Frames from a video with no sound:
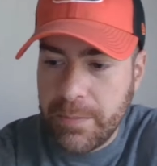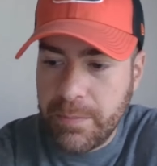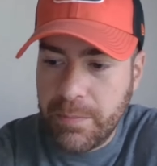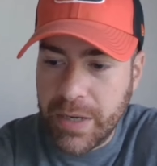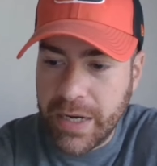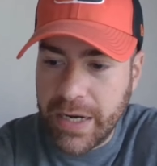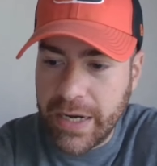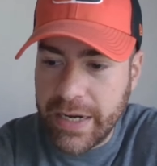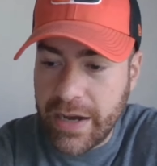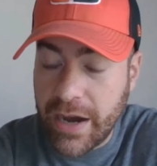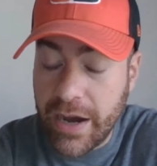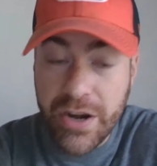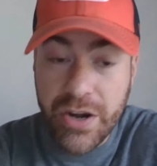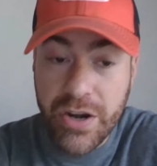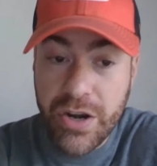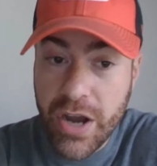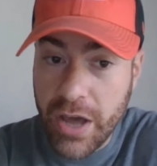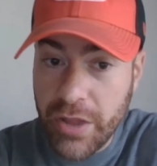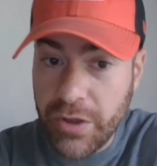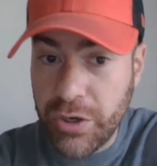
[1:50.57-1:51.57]
But
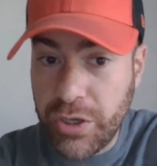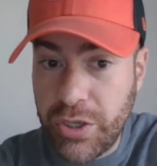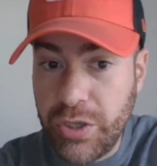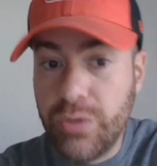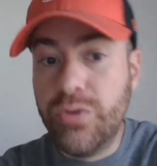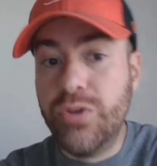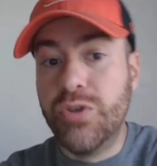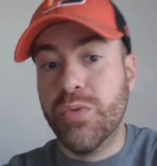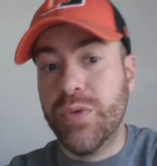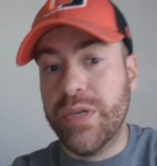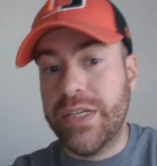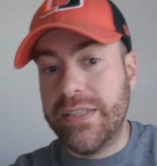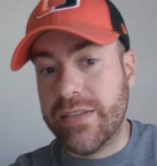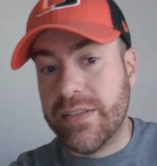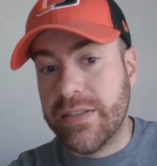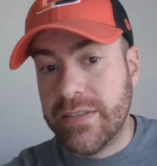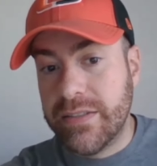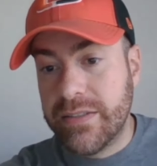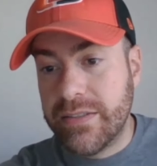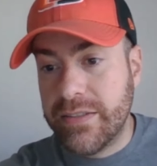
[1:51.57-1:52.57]
another huge
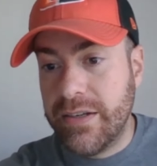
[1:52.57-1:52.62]
reason